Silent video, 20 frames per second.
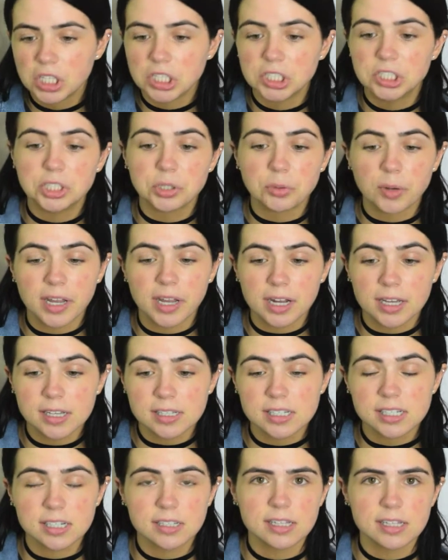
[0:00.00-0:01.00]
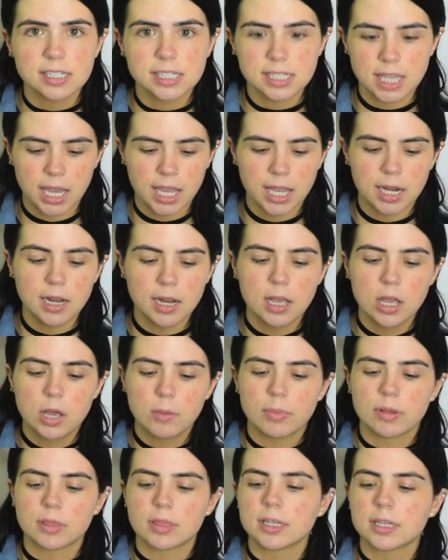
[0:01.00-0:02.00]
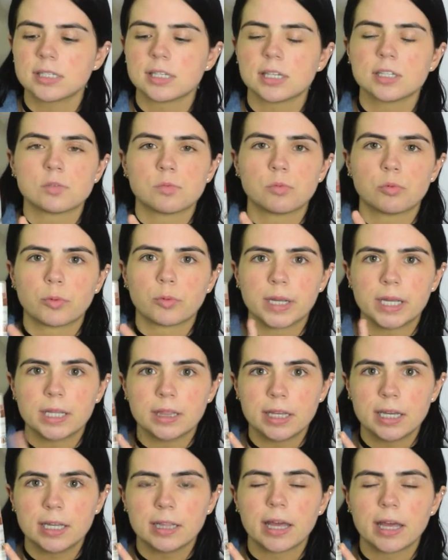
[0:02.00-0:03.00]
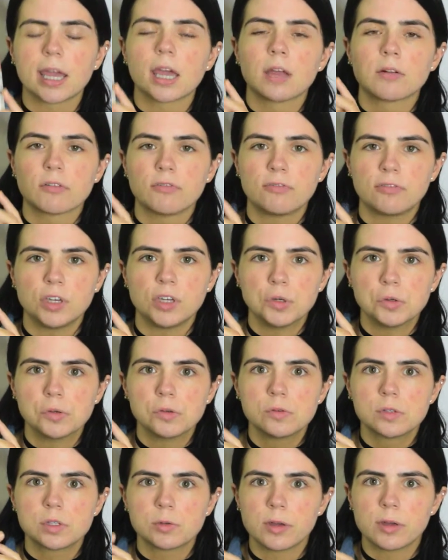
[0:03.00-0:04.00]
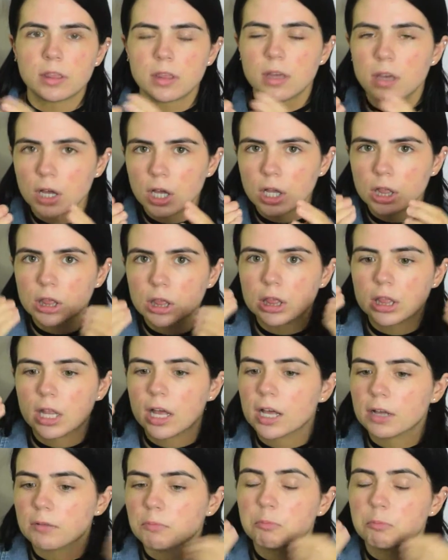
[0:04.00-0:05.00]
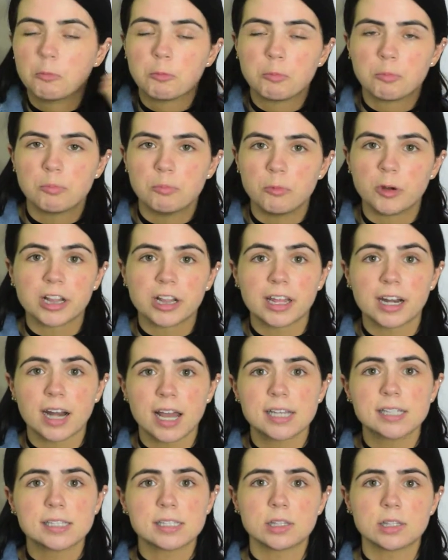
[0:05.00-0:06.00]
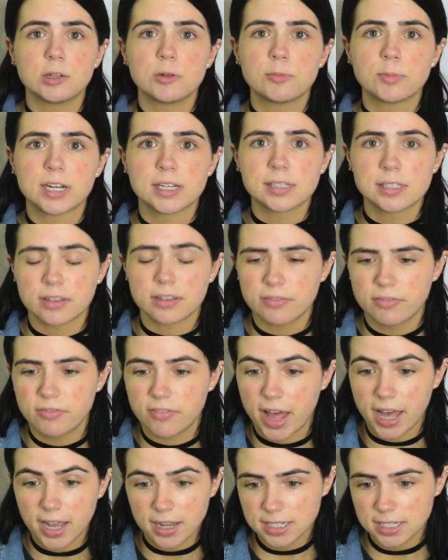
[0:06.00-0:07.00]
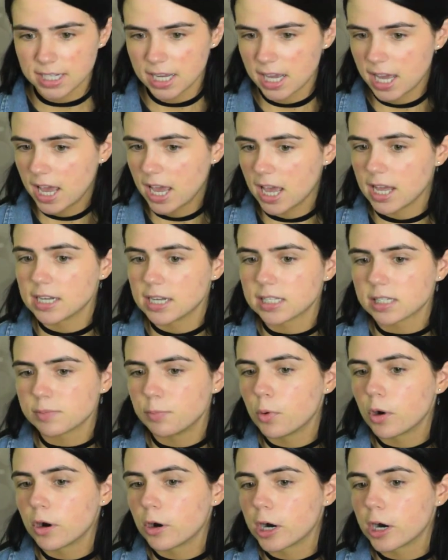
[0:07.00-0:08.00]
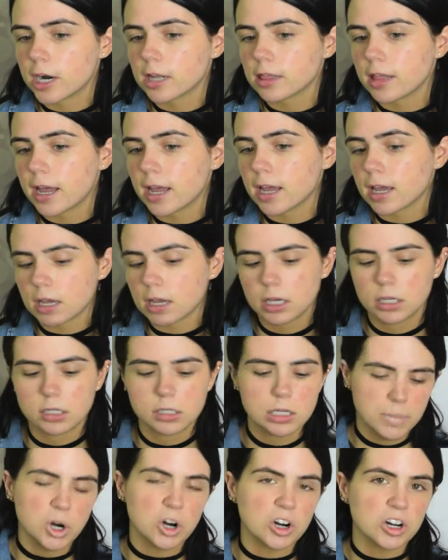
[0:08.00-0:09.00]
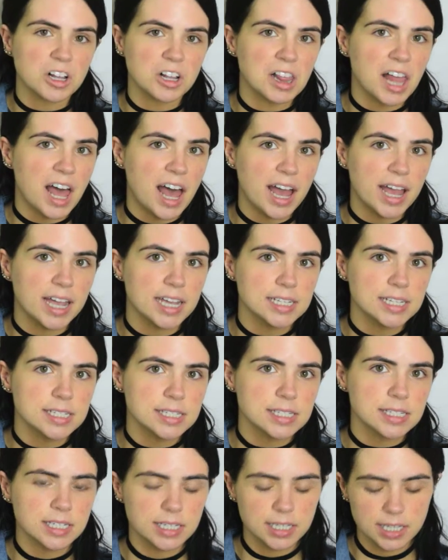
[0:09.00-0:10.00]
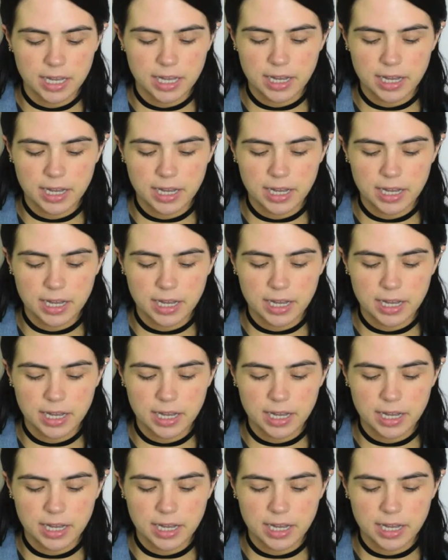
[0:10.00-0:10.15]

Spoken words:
dewiness to the skin, but this is really like infused with a really nice luminous effect, and it's more like pearlized,